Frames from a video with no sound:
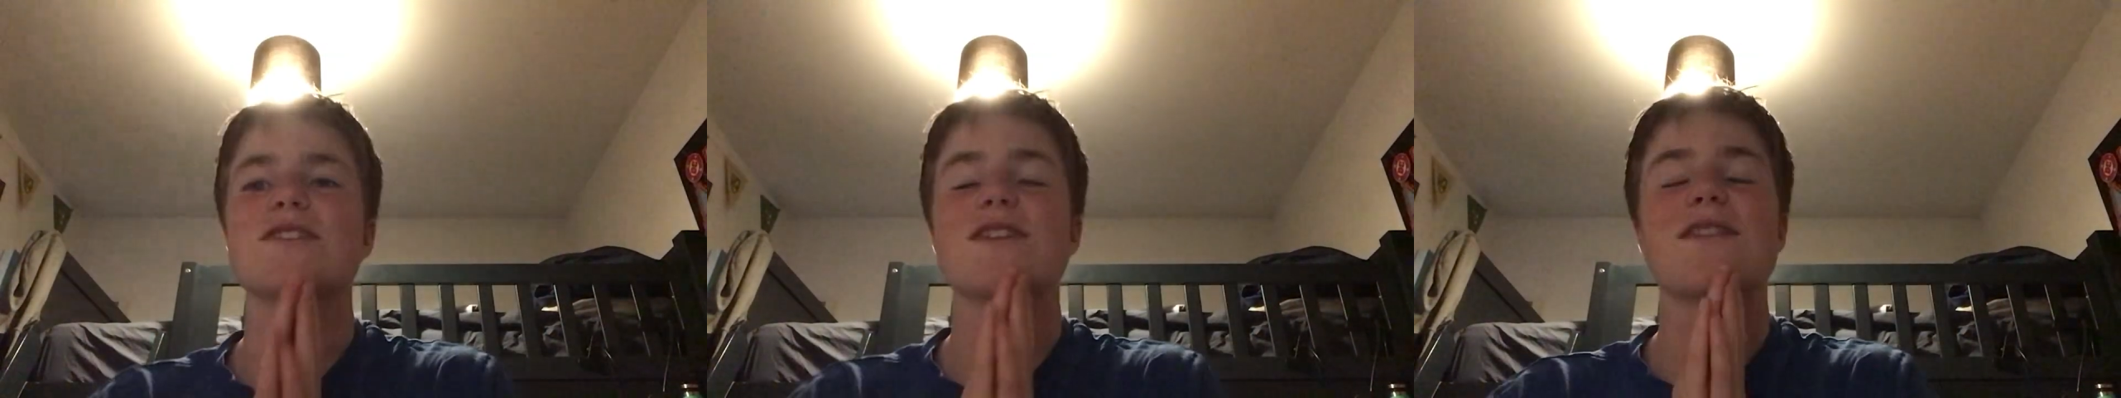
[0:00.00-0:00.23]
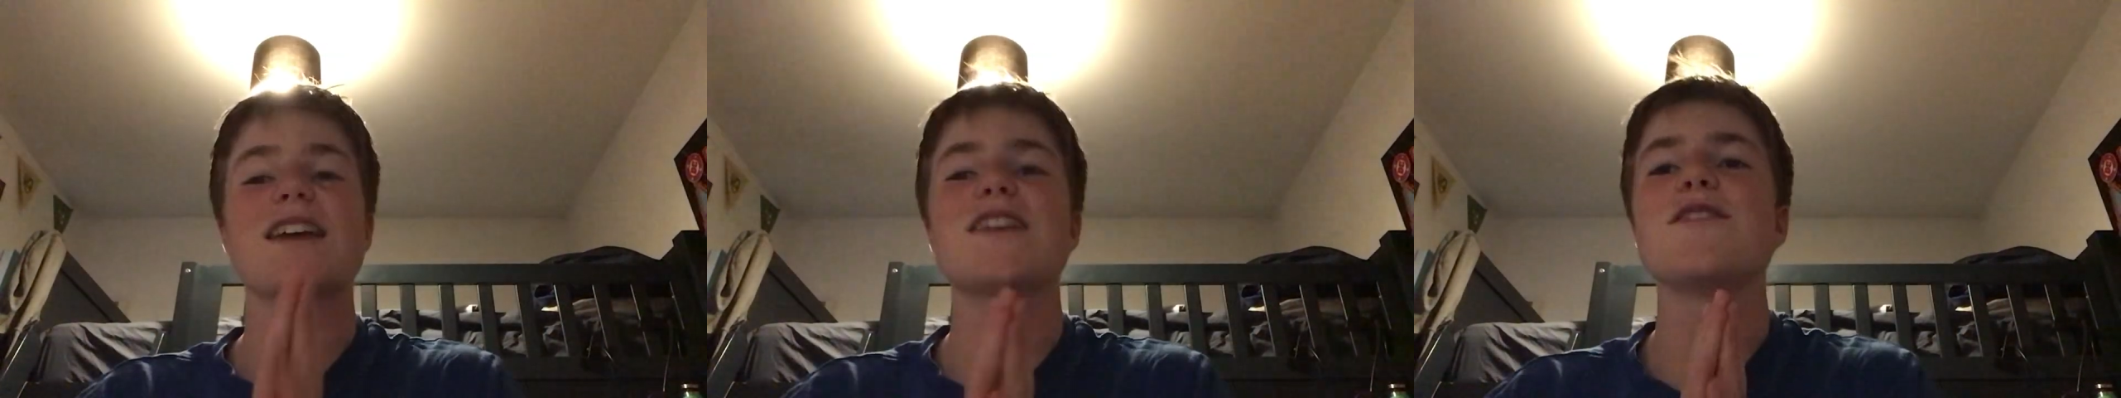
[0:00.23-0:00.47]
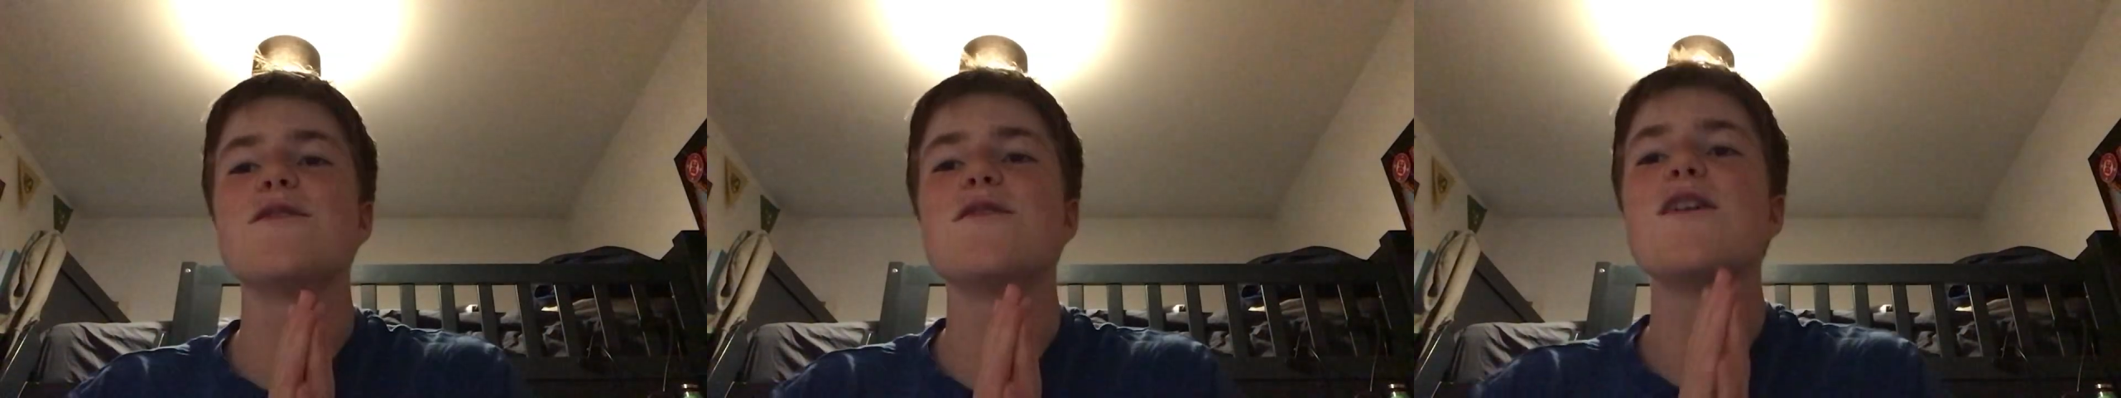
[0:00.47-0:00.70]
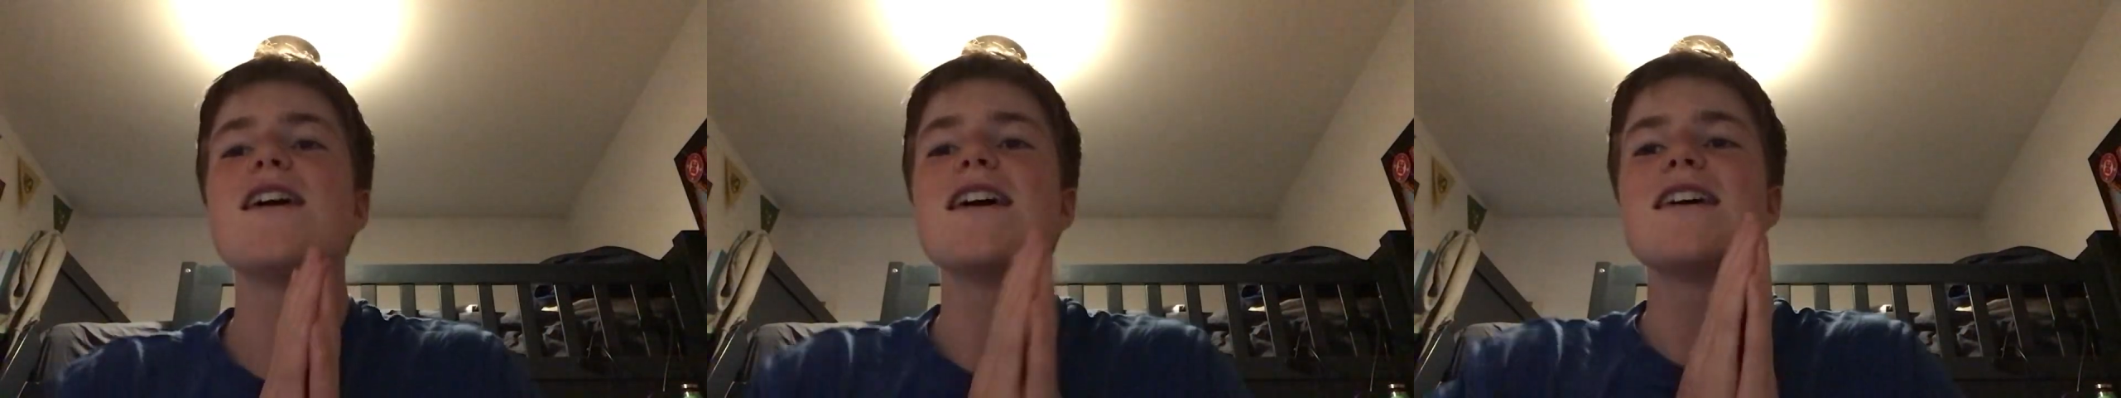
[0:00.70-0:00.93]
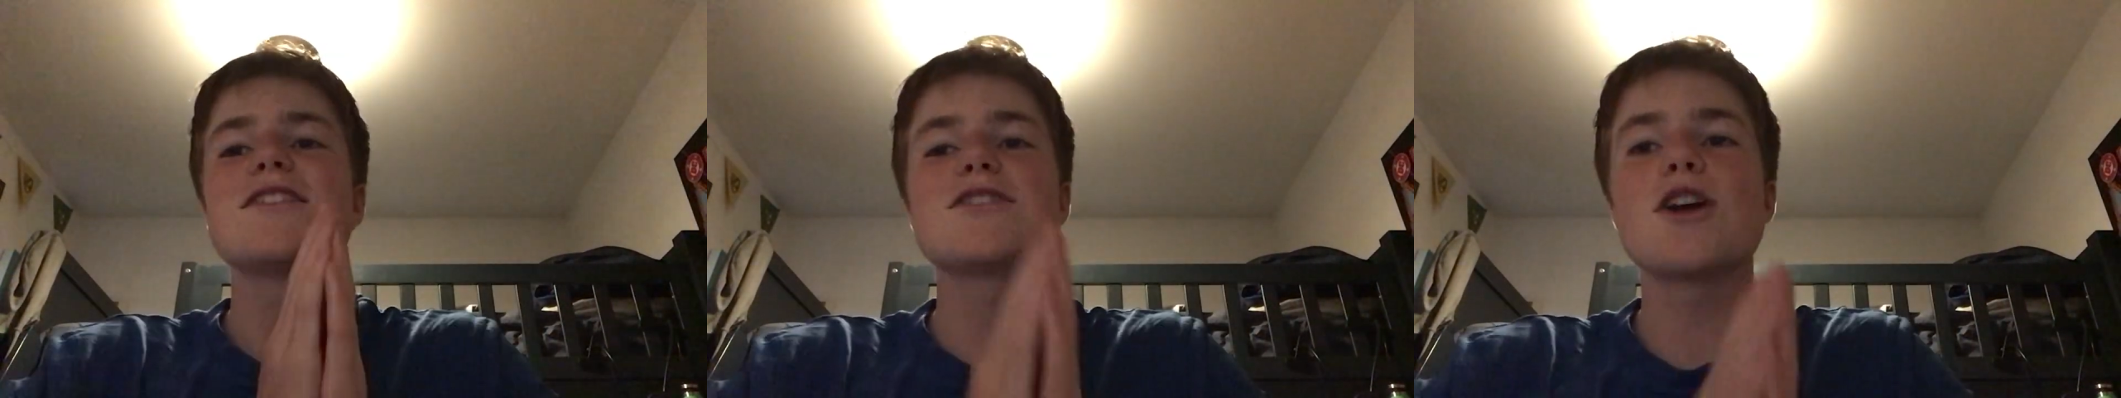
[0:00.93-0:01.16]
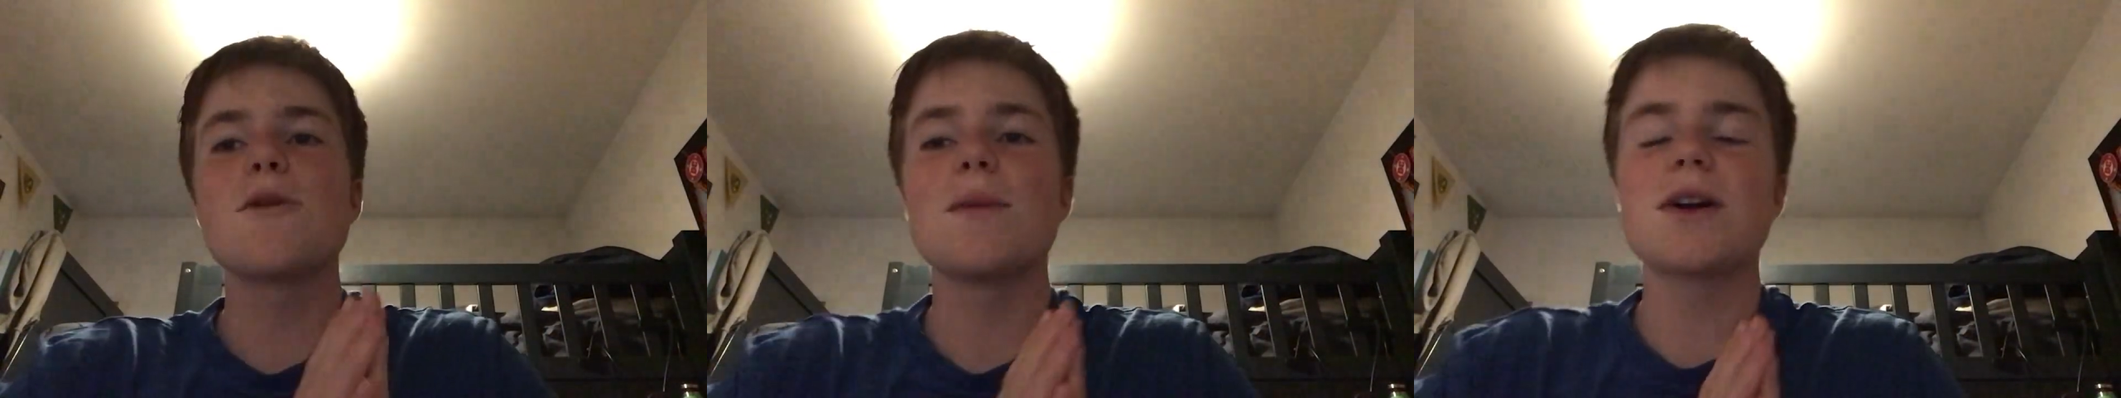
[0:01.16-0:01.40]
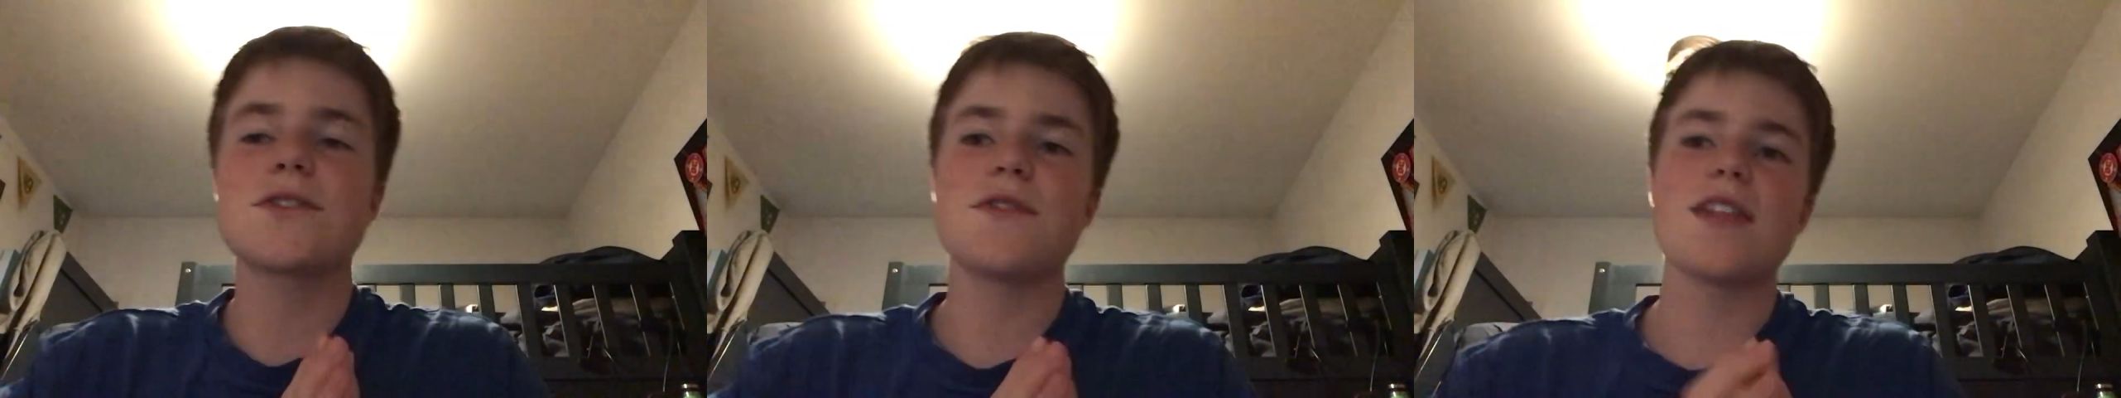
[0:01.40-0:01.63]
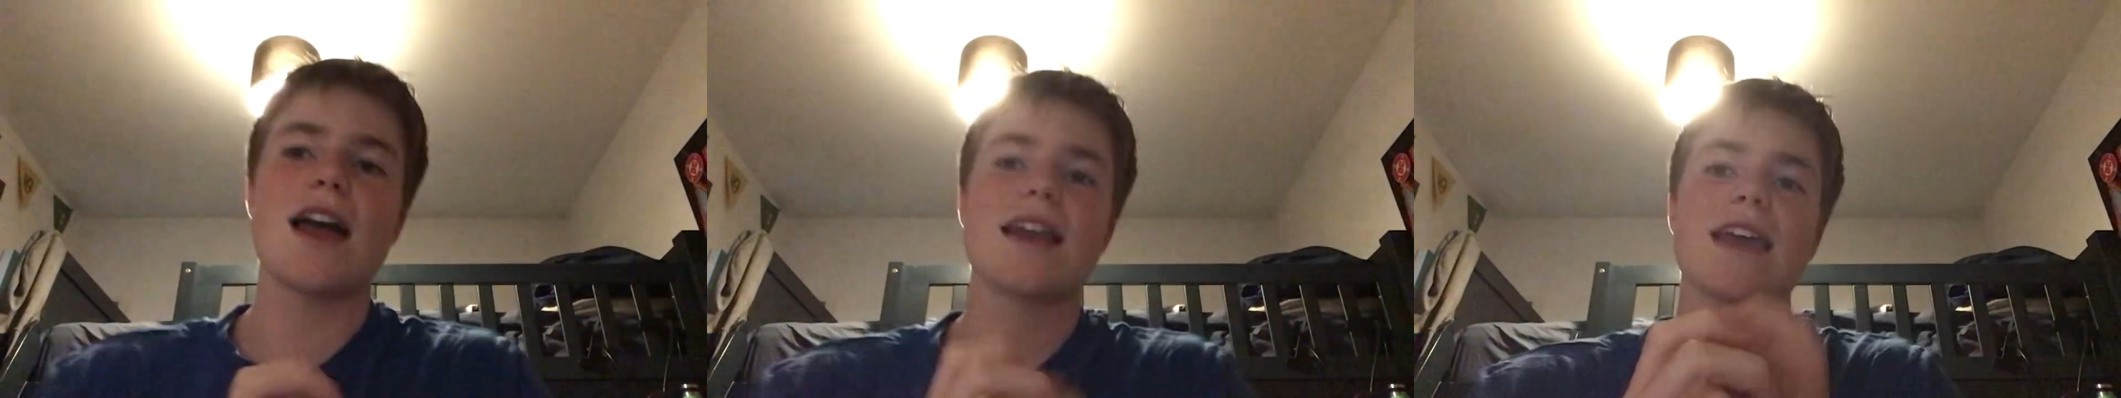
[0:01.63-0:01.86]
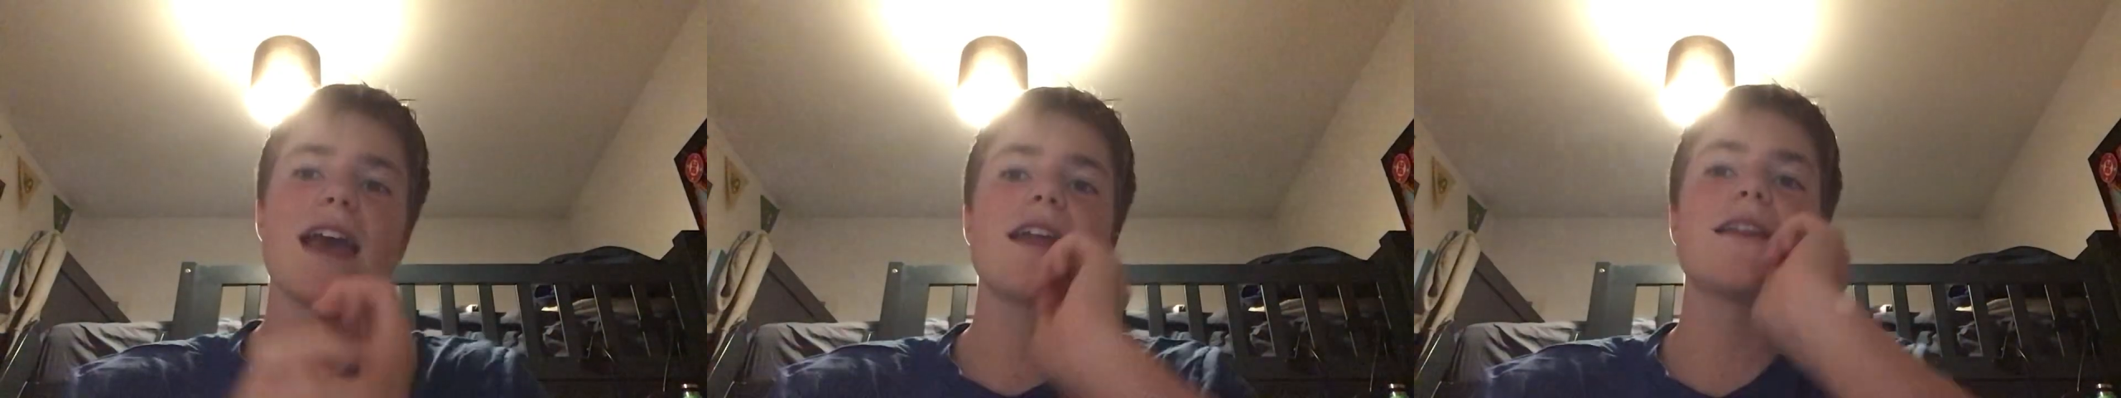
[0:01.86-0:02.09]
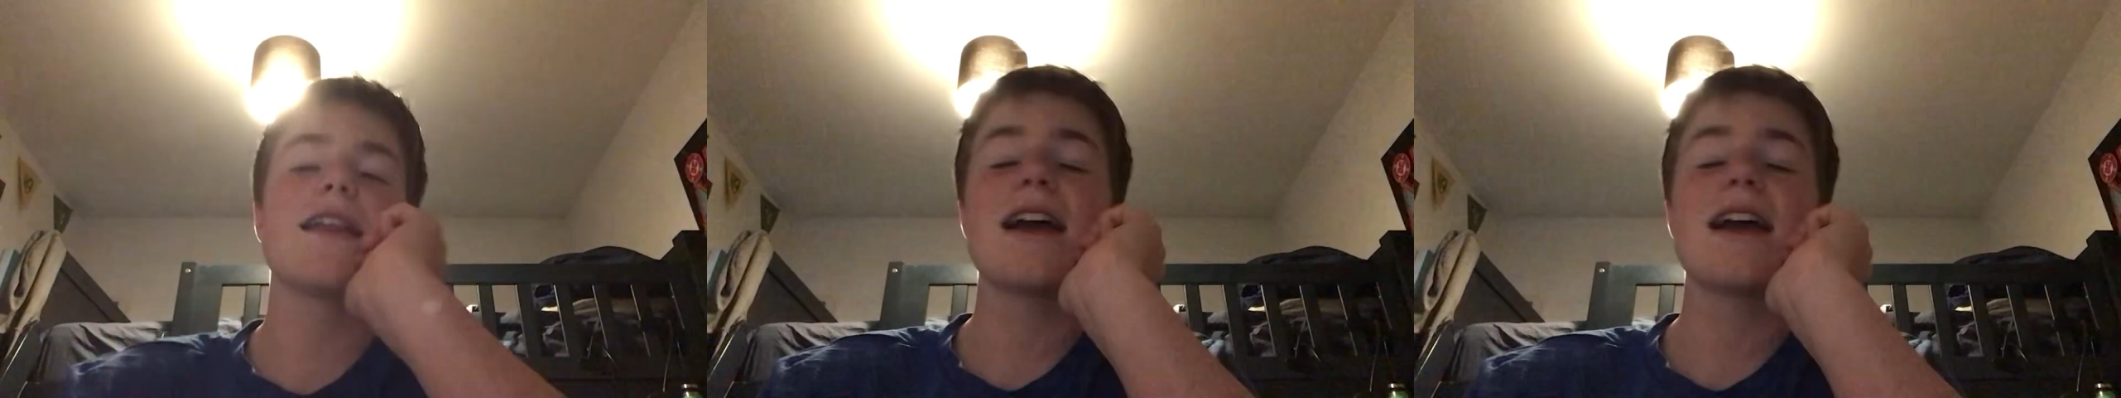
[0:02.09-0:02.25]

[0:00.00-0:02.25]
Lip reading: So thank you all so much for that again.